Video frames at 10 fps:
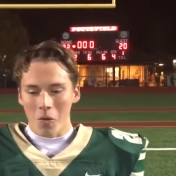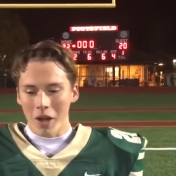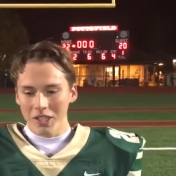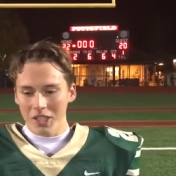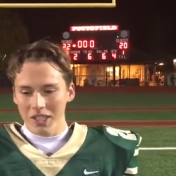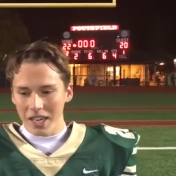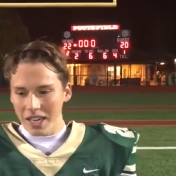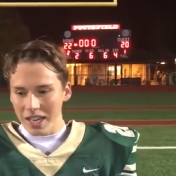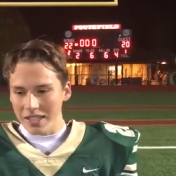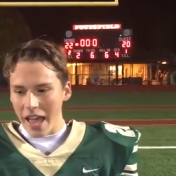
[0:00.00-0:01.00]
one just
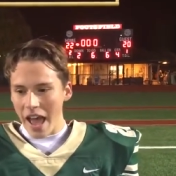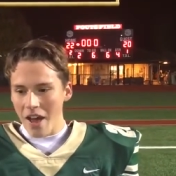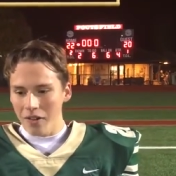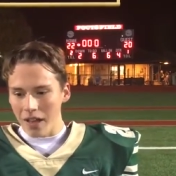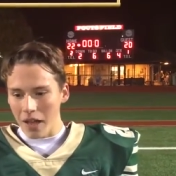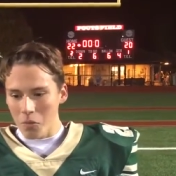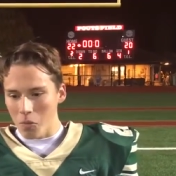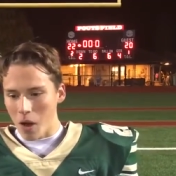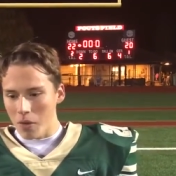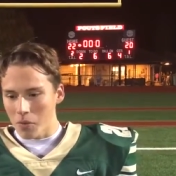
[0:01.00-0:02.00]
didn't get down, and
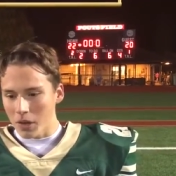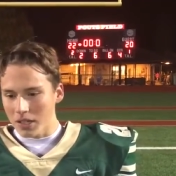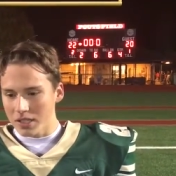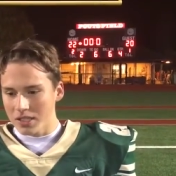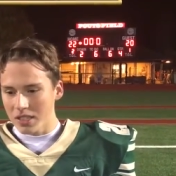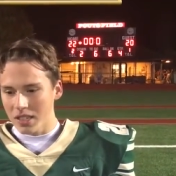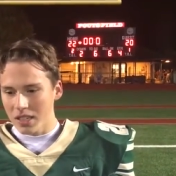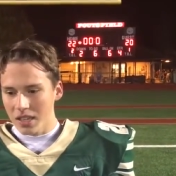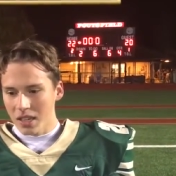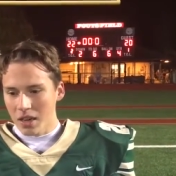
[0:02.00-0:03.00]
one was
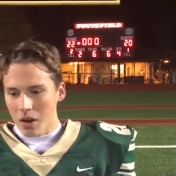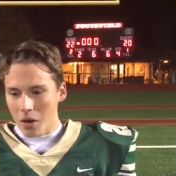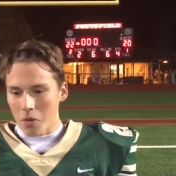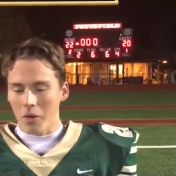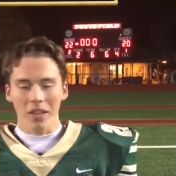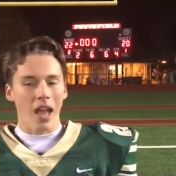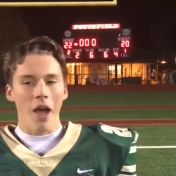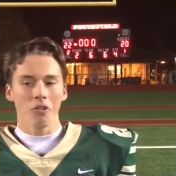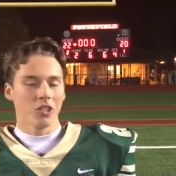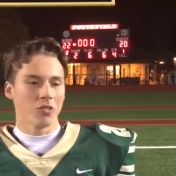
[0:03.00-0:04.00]
one the
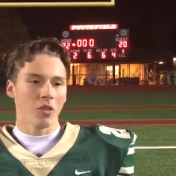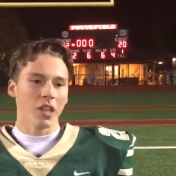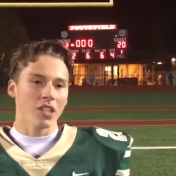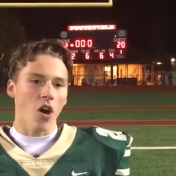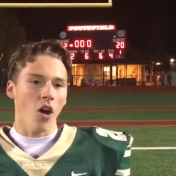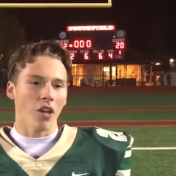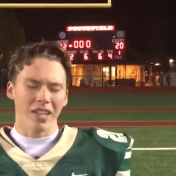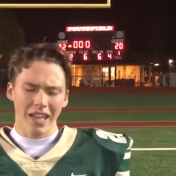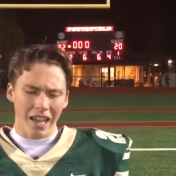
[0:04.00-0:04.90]
guy was just really tall.